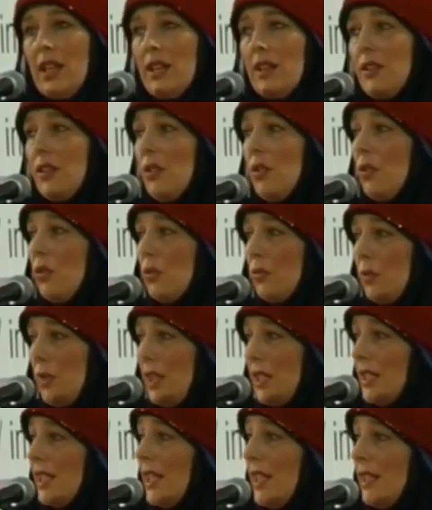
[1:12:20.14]
And I thought,
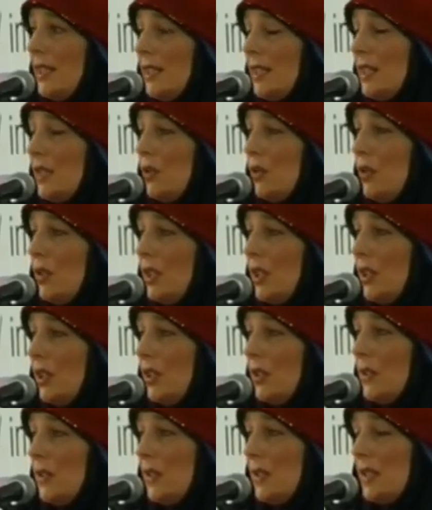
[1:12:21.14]
well, against all the
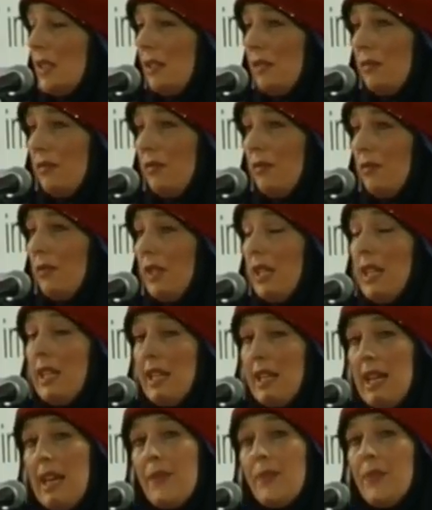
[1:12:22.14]
odds,
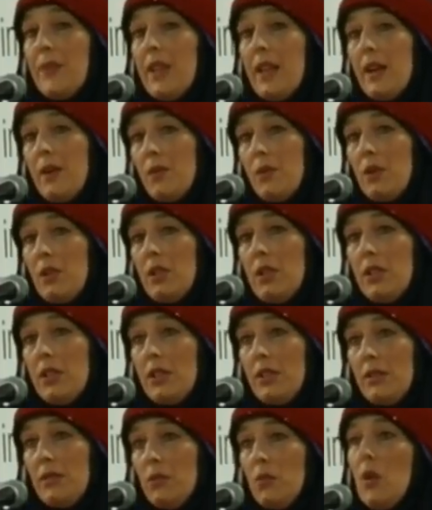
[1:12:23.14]
they kept their
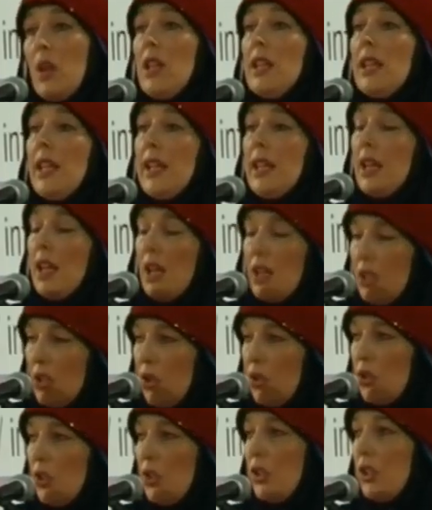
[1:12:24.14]
word. While they
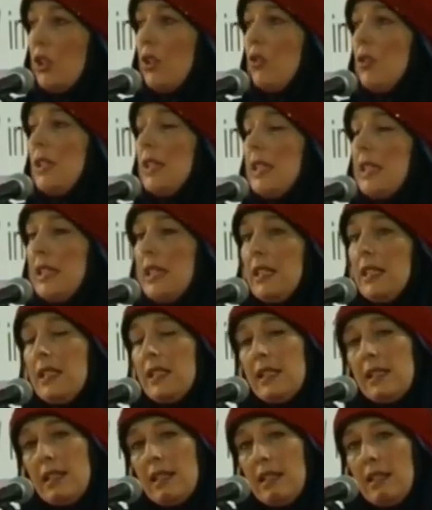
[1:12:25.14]
hung on to the
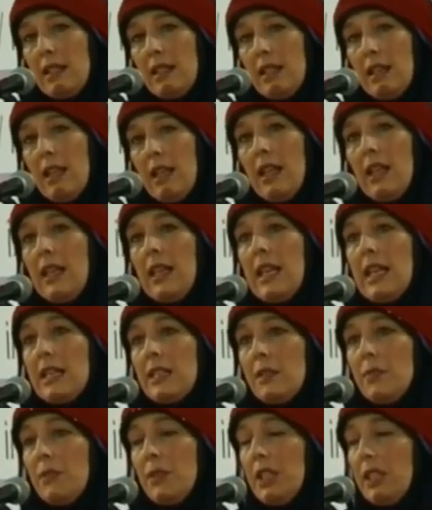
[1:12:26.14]
Christians, they
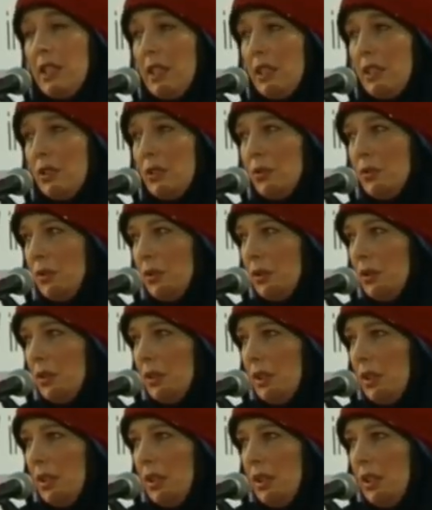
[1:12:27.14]
let me go.
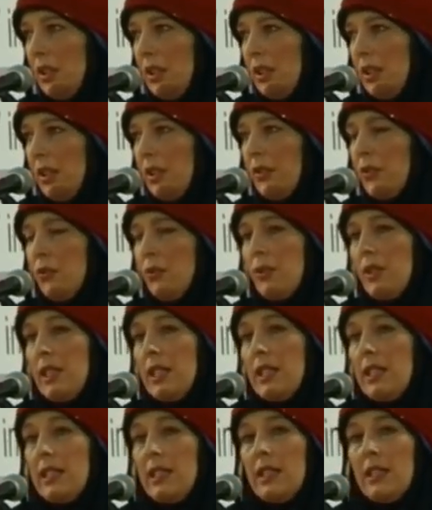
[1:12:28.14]
And
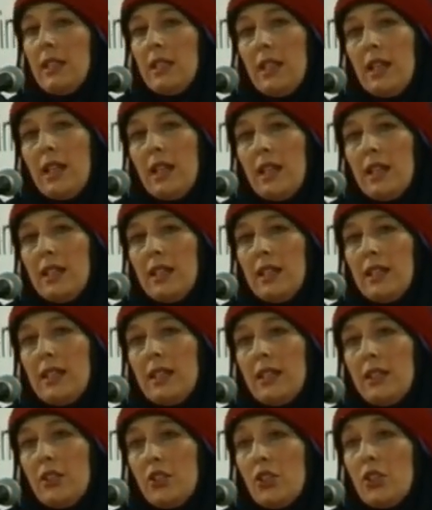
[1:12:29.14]
really,
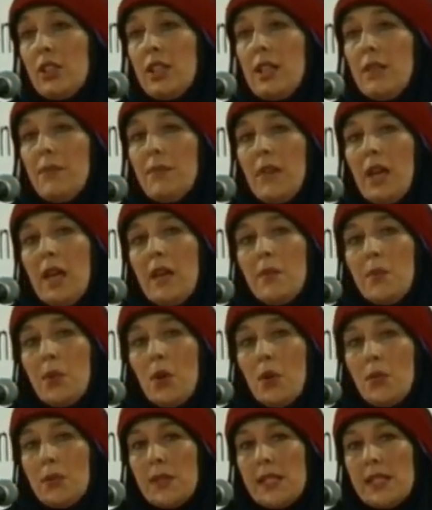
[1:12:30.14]
I should keep my
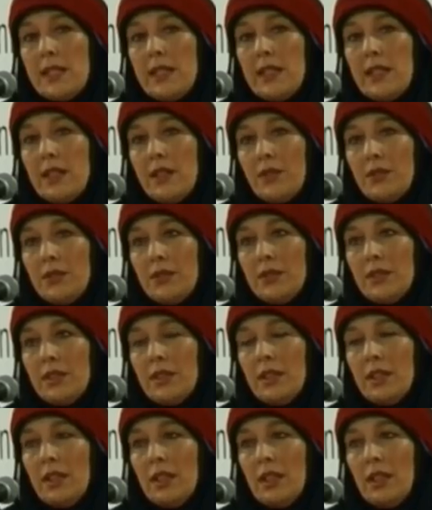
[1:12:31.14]
promise now.
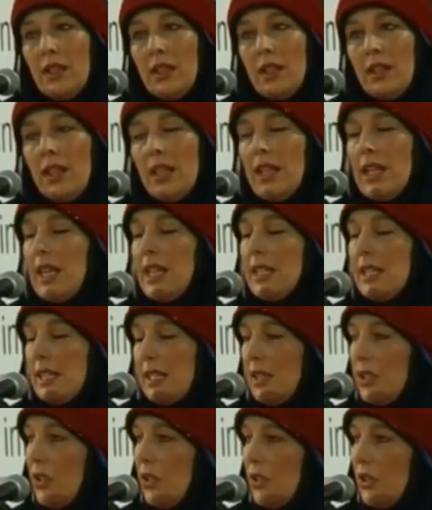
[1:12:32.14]
And I
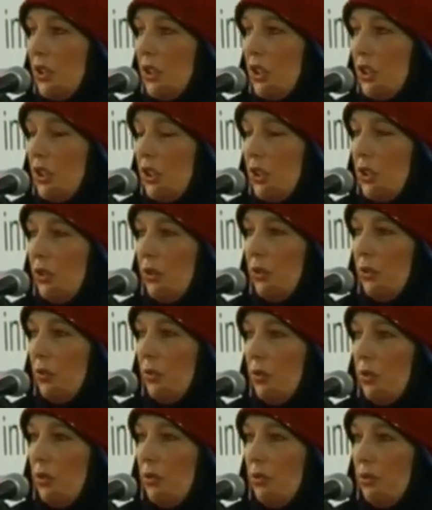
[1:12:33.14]
started
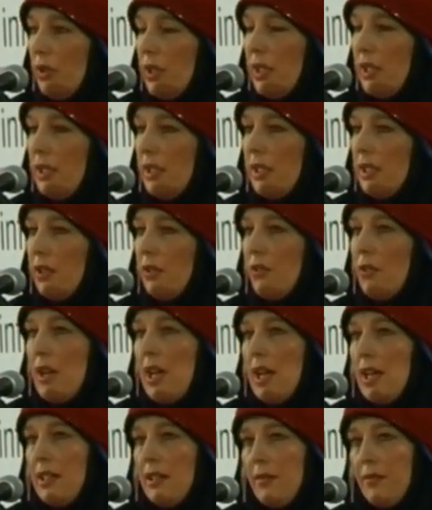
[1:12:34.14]
to read the
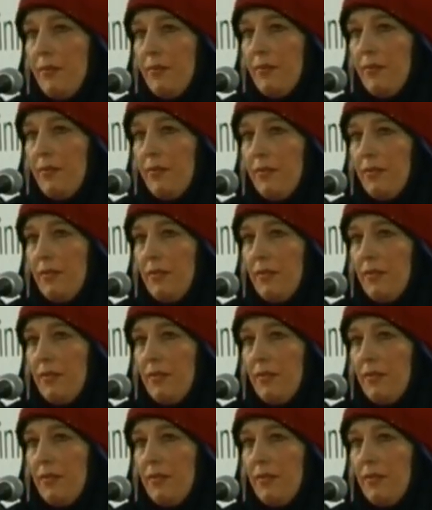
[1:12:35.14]
Quran.